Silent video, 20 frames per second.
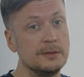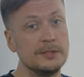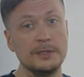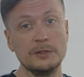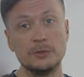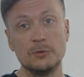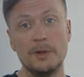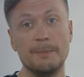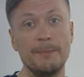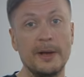
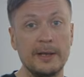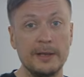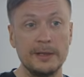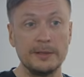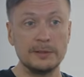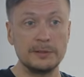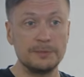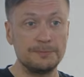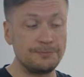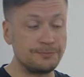sent to the
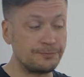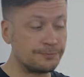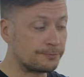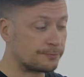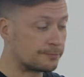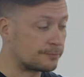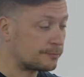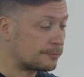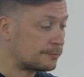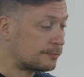backend.
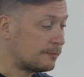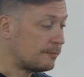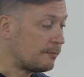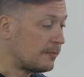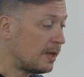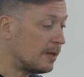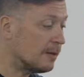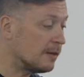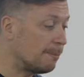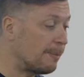
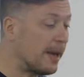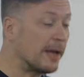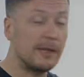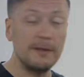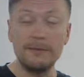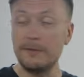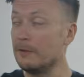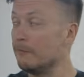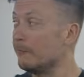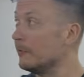The
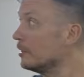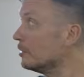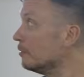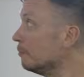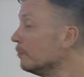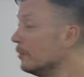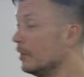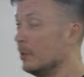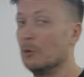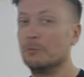backend then will
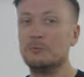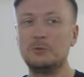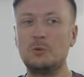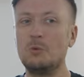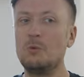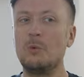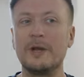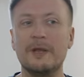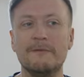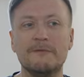do
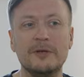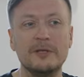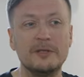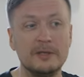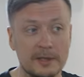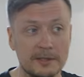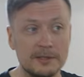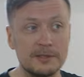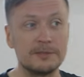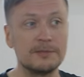whatever it
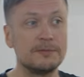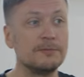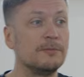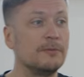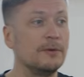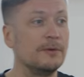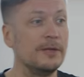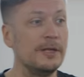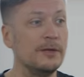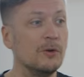does
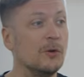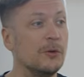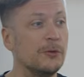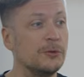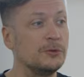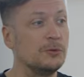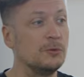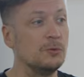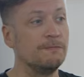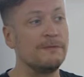in
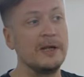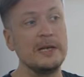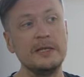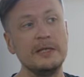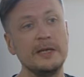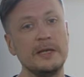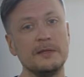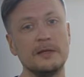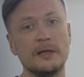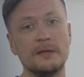order to
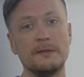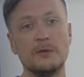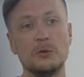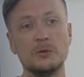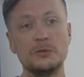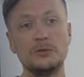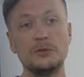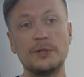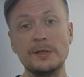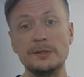validate that
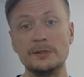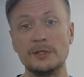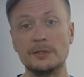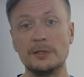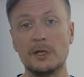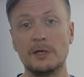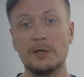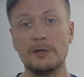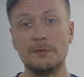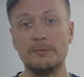those changes
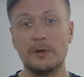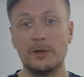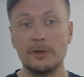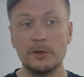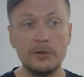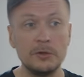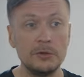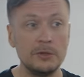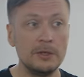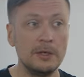are
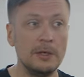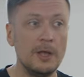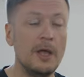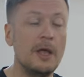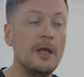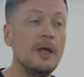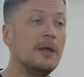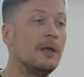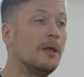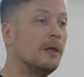good.
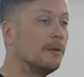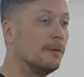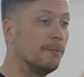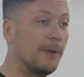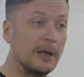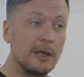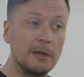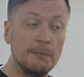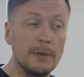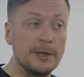The
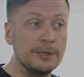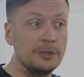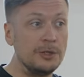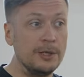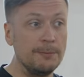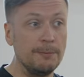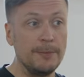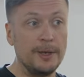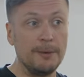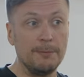backend
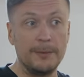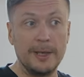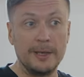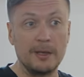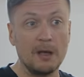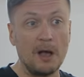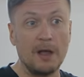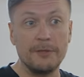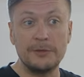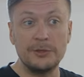might
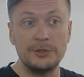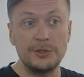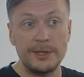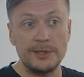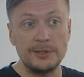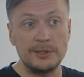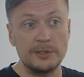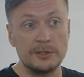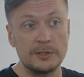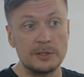make other
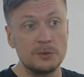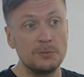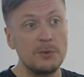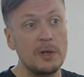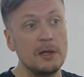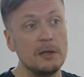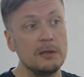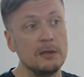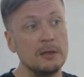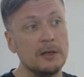changes as
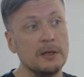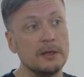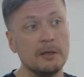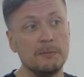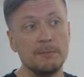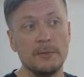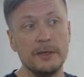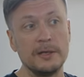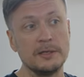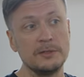well, like
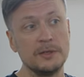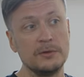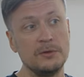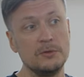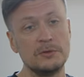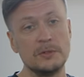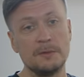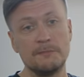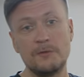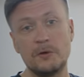it might
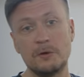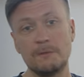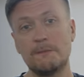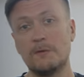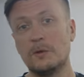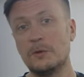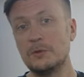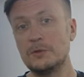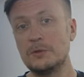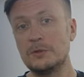execute some
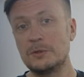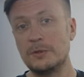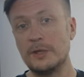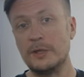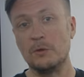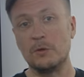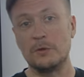workflows in